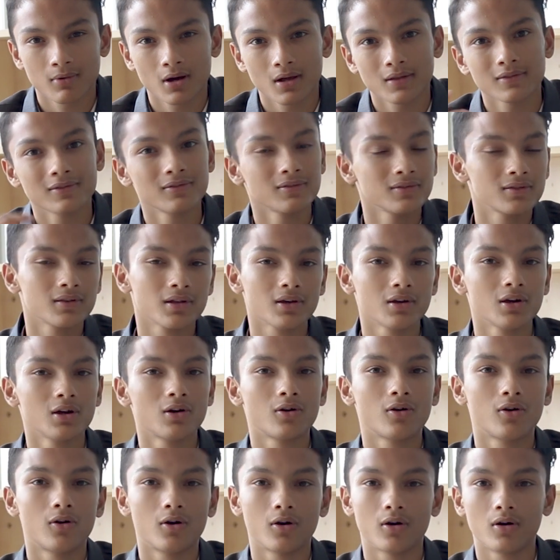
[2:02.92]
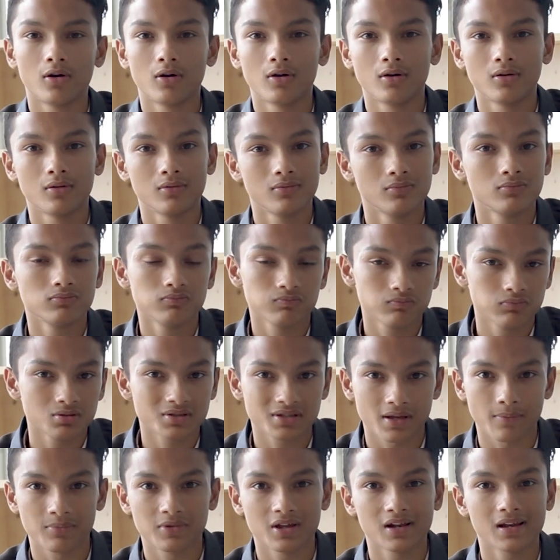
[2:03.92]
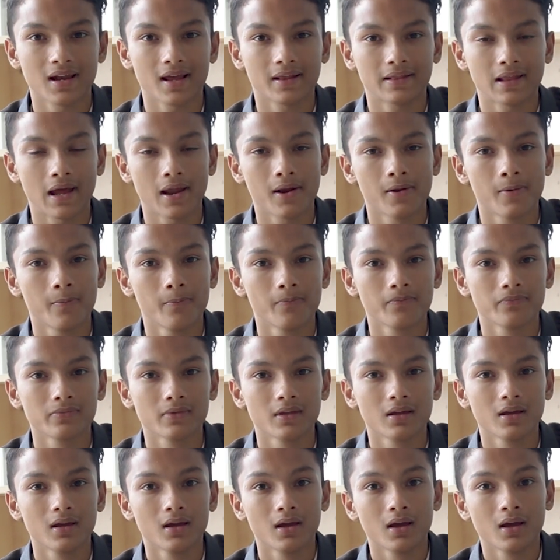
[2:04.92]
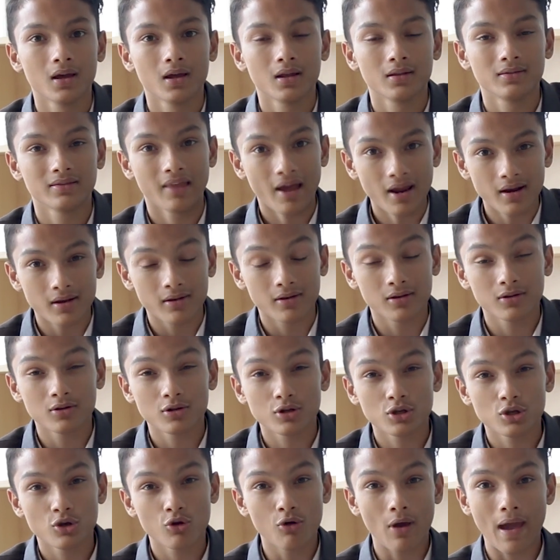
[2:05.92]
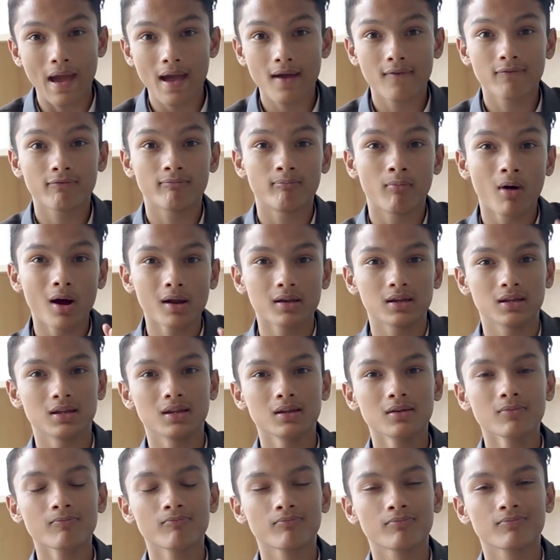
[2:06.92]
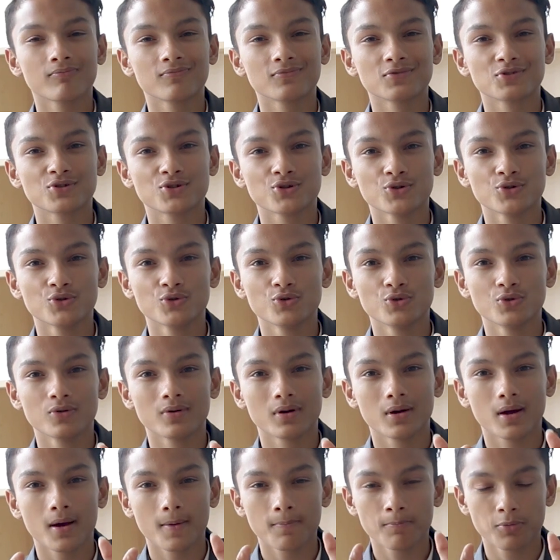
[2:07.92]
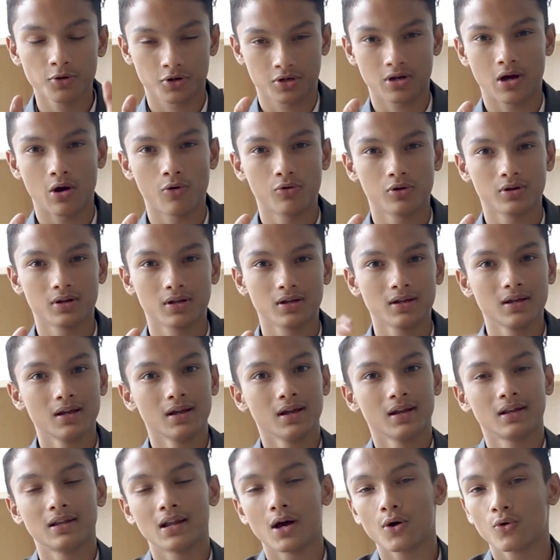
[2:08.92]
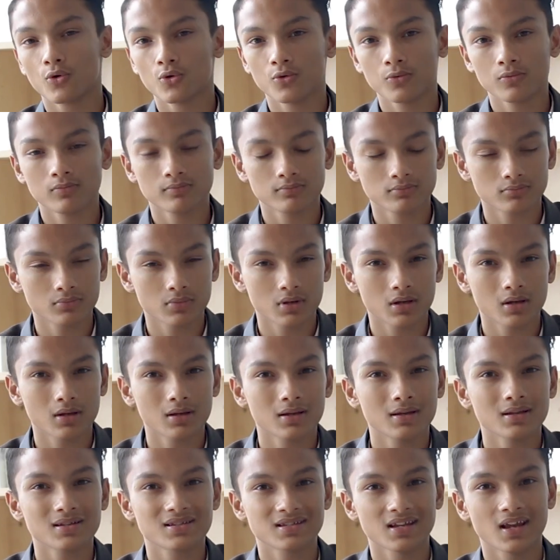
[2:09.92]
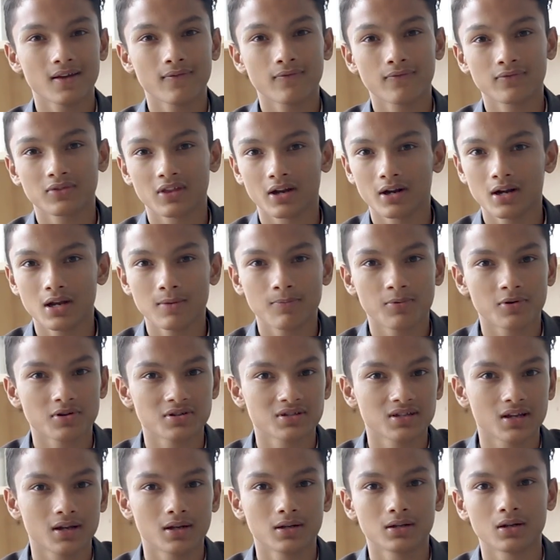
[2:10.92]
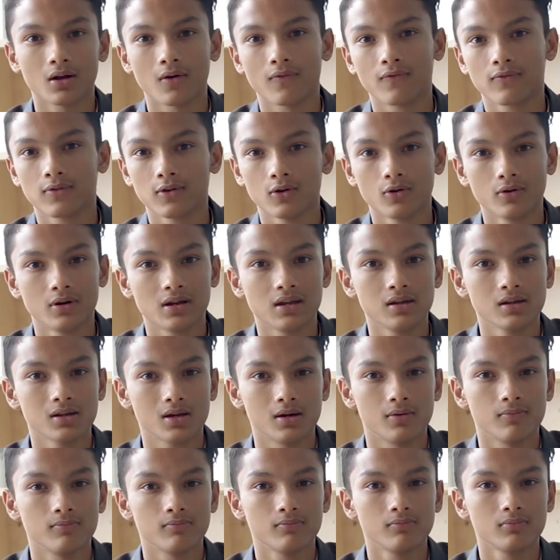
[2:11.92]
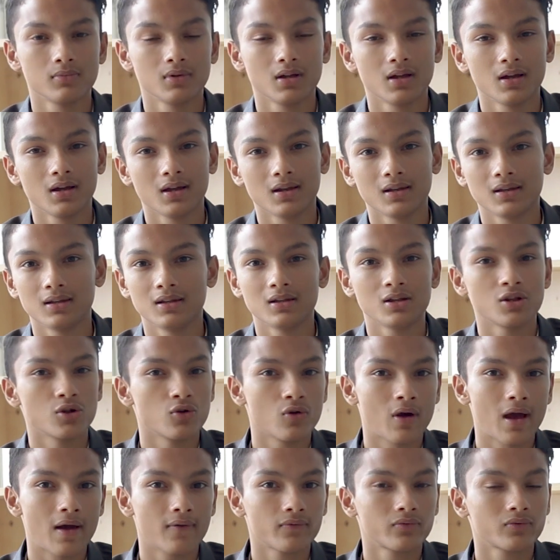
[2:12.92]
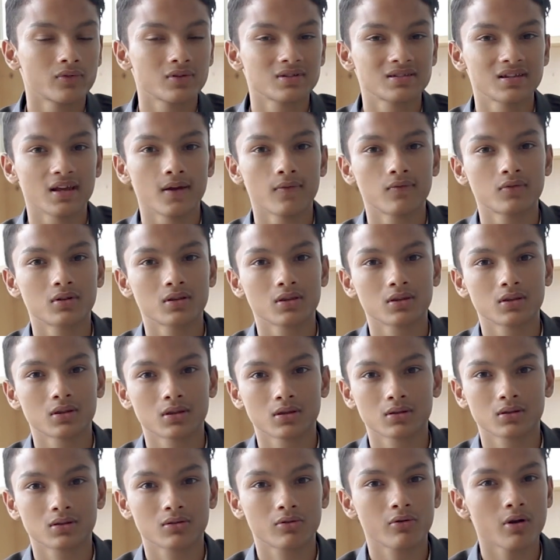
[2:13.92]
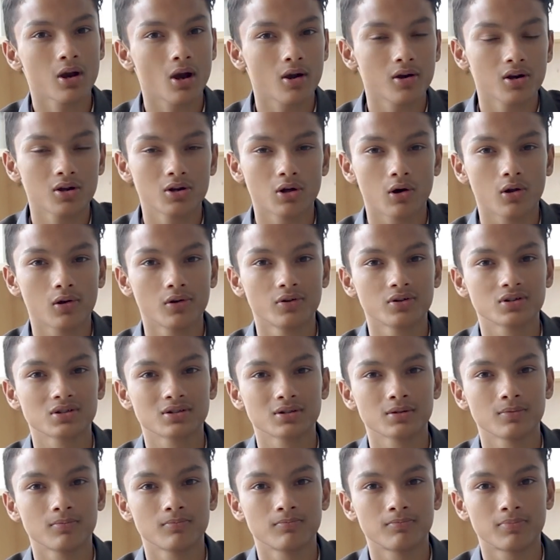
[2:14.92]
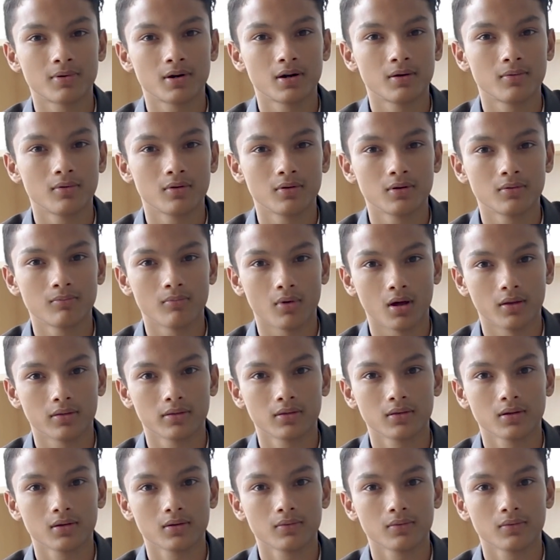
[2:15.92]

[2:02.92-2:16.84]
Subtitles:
month or something like that. Then you have money to put out. Now save 30% of your income. You have saved $300 per month.